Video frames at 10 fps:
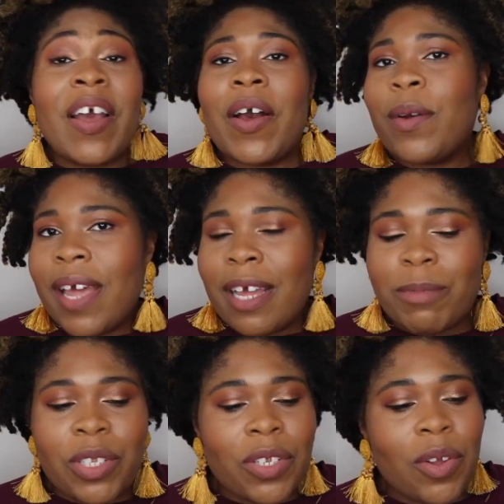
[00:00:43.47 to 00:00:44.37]
Okay,
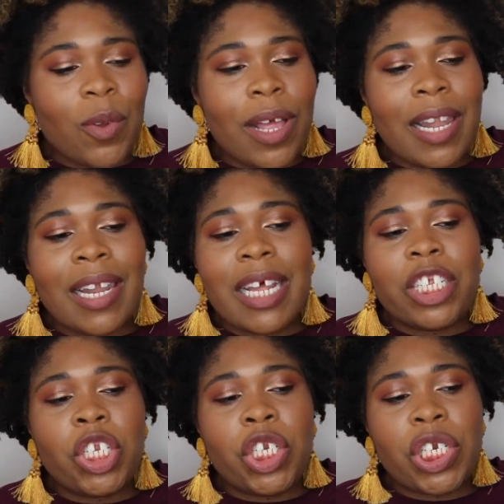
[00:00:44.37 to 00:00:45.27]
so
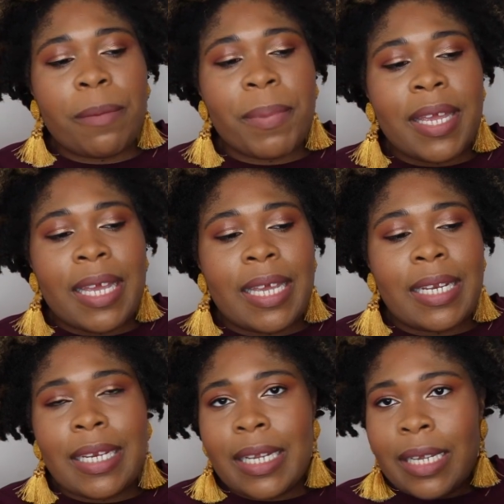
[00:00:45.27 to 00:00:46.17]
let's jump
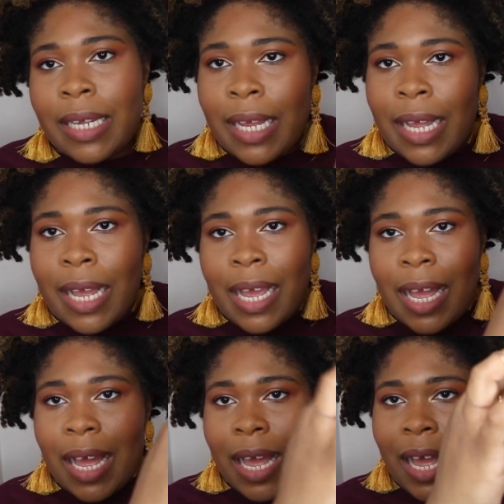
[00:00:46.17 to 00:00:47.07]
in.
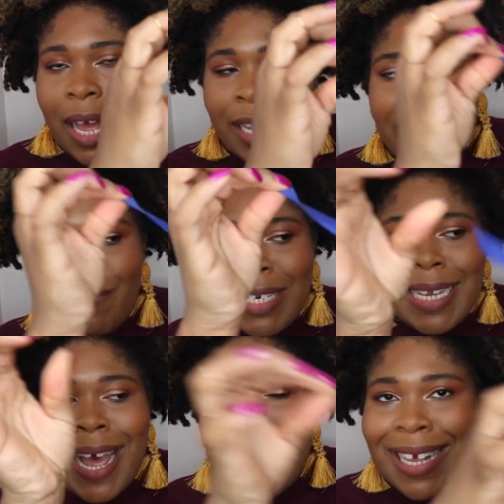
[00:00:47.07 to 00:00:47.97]
I even
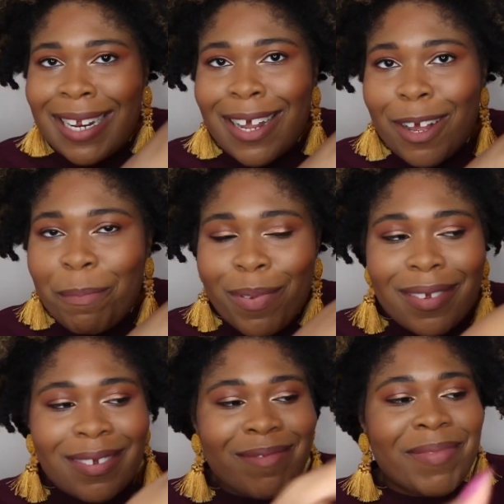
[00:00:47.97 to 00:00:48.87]
tied it up
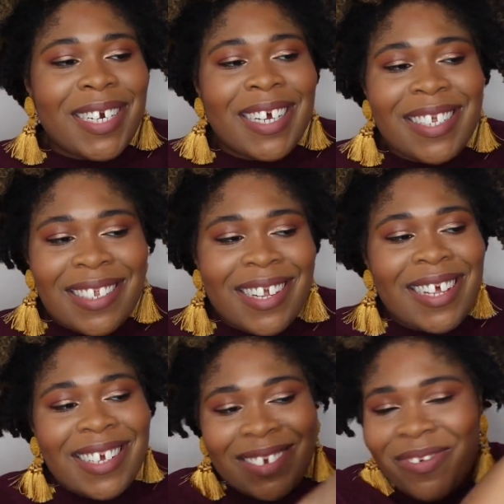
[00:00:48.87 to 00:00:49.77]
because,
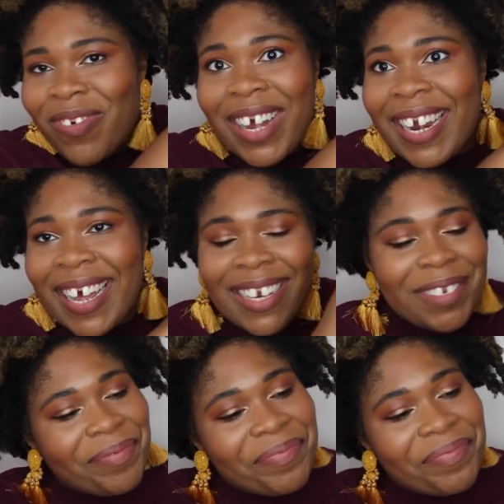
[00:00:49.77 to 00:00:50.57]
like, why not?